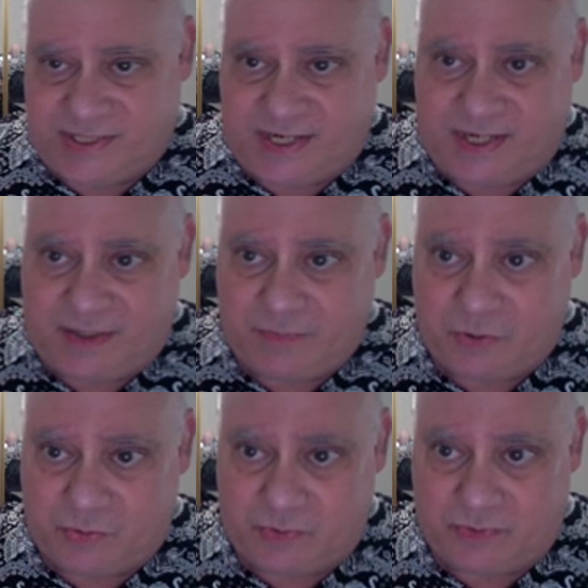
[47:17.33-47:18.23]
and
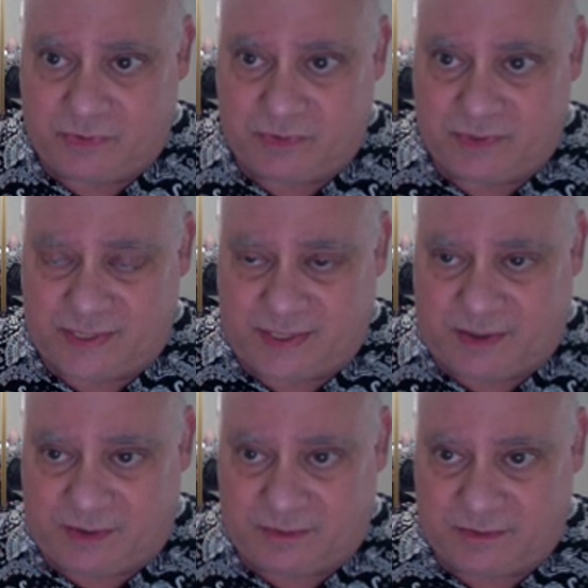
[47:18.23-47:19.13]
immune
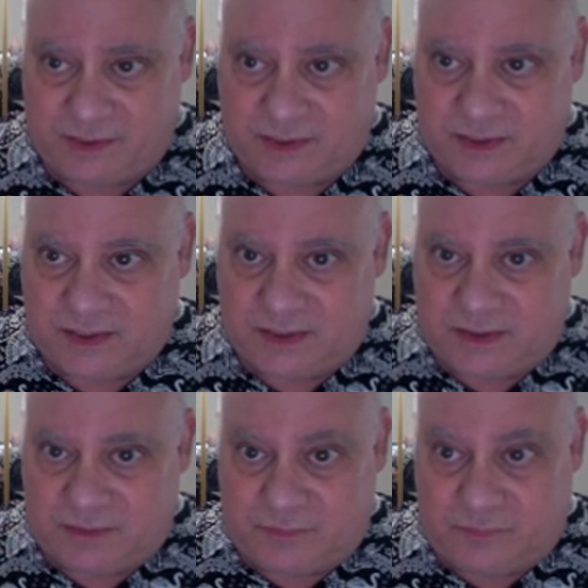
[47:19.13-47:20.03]
cell
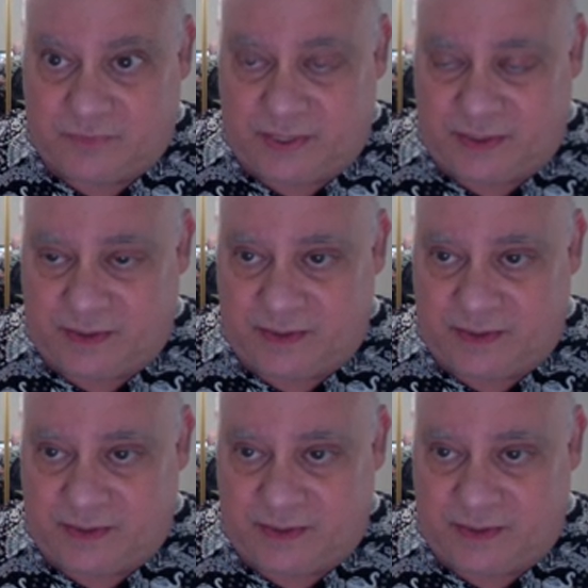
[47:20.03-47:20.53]
and